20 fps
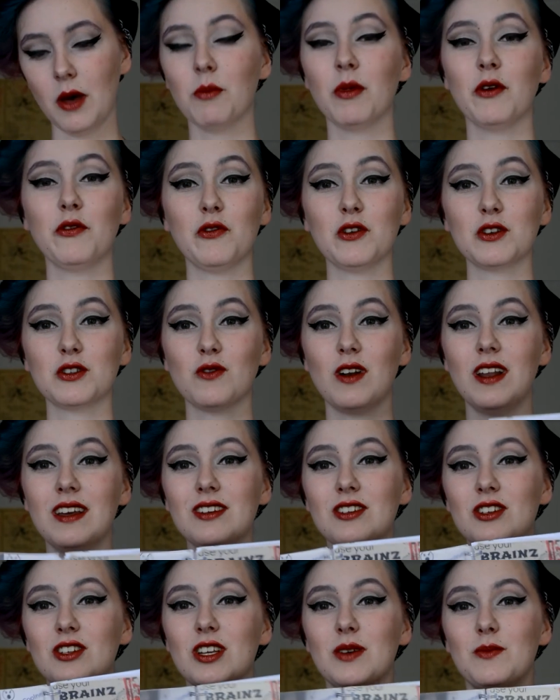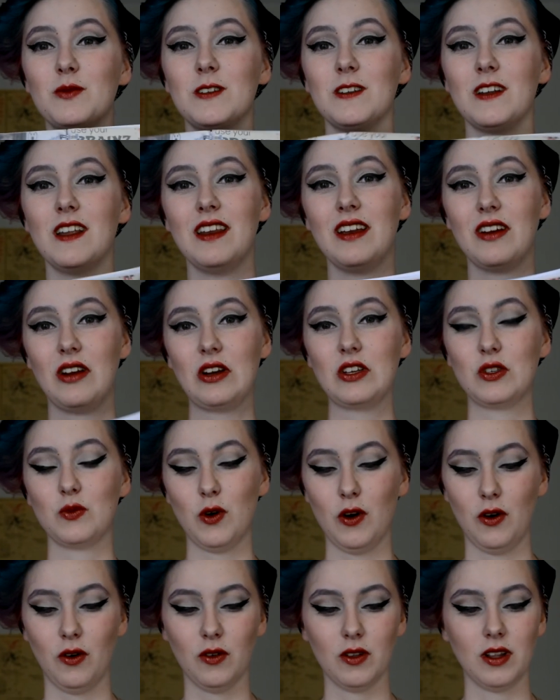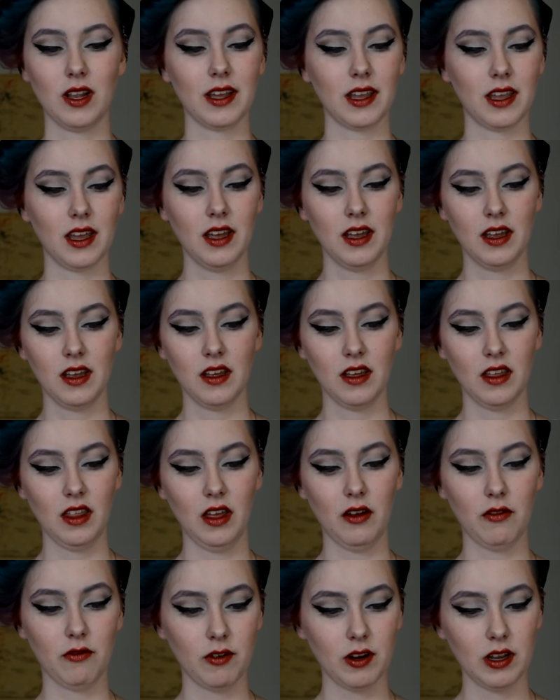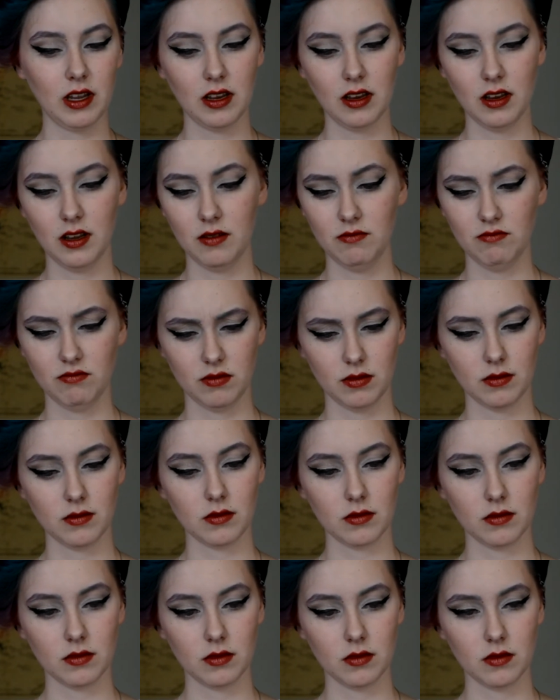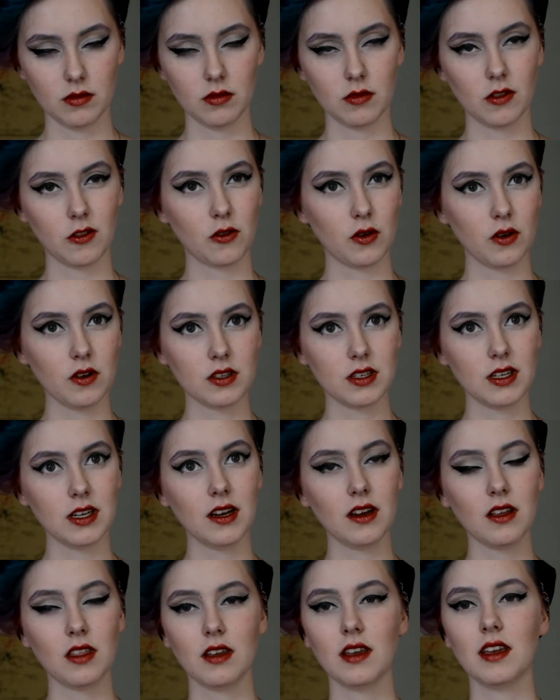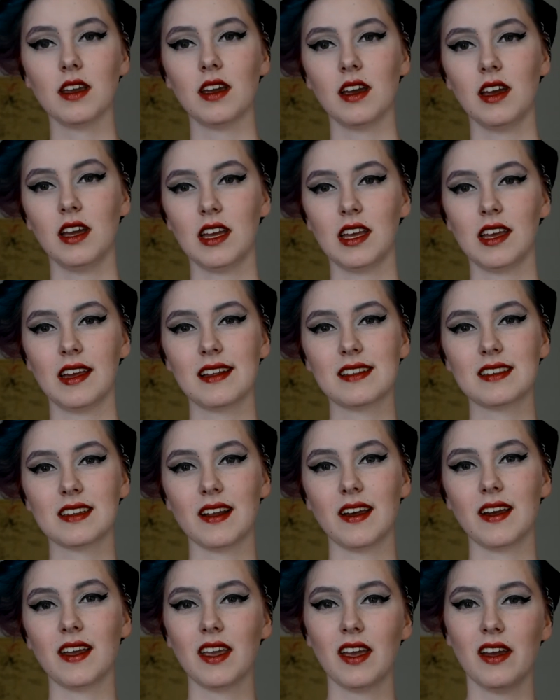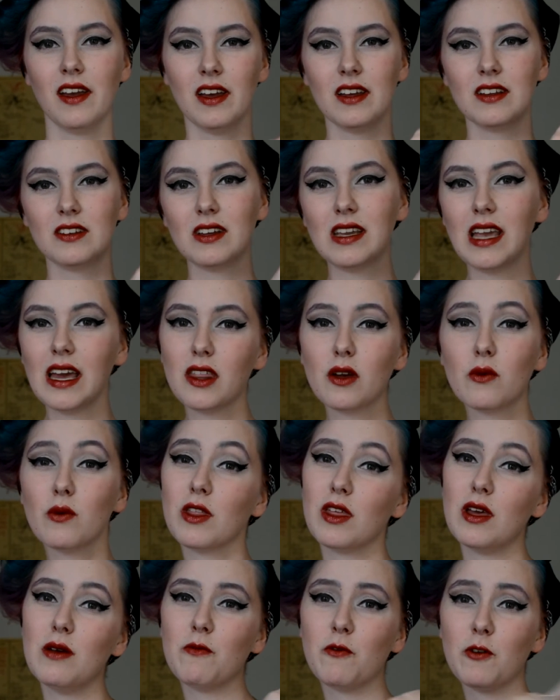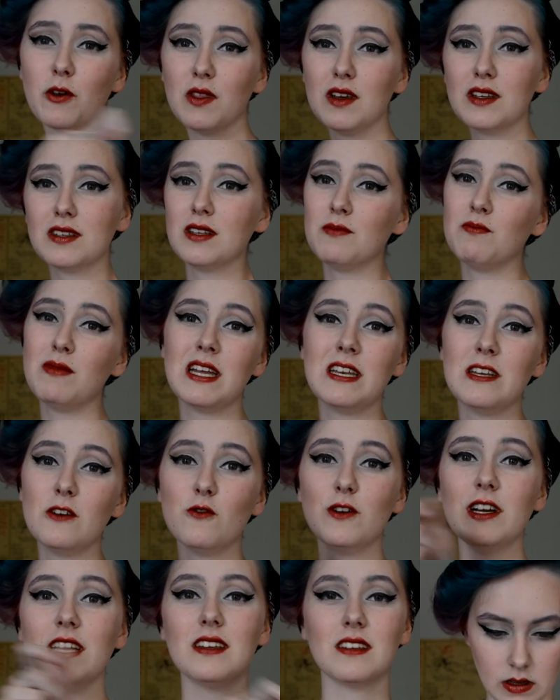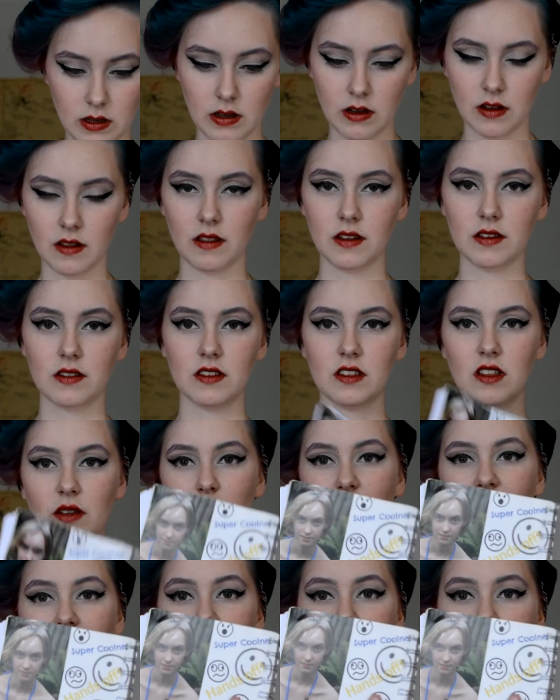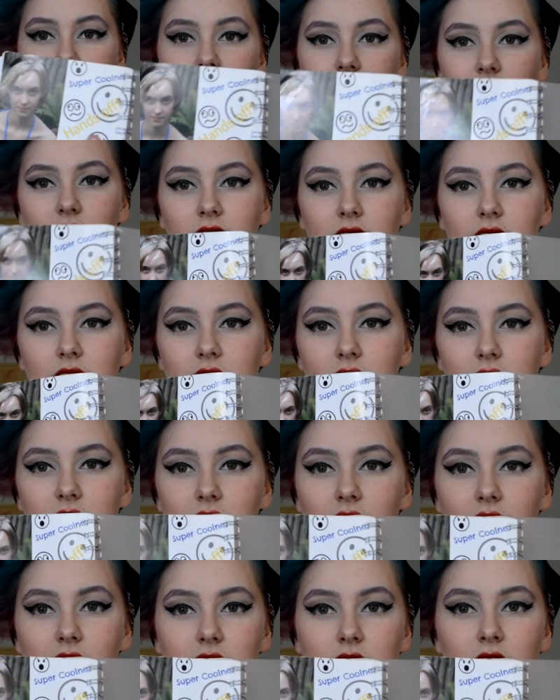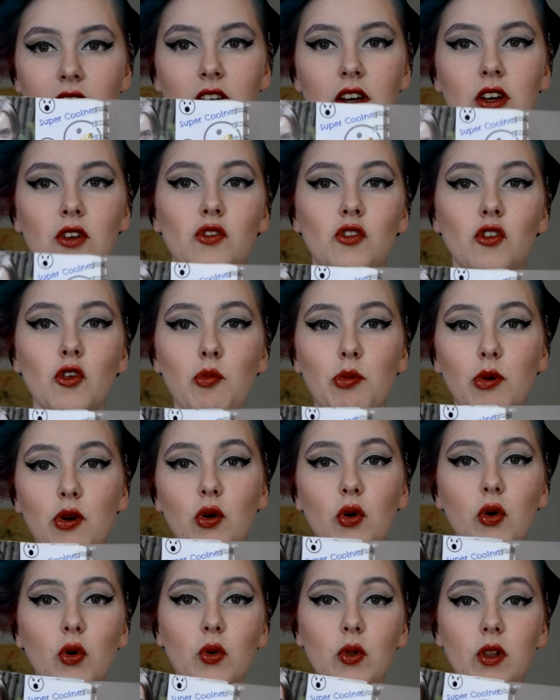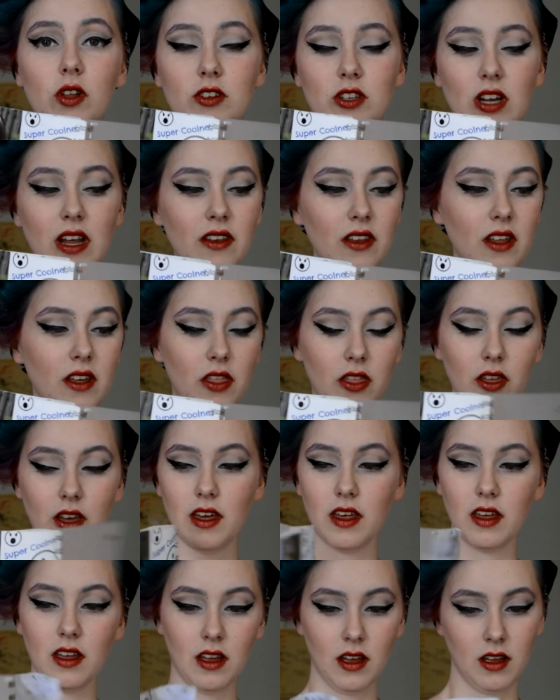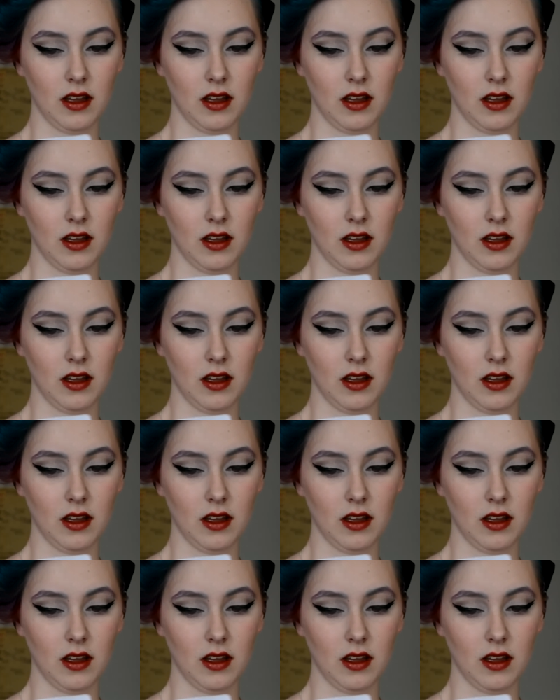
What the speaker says: My first relationship is in here as well. Like, every Thursday, I think, it's like, together with him for this and many weeks. This is the back. It says, super cool agenda thing.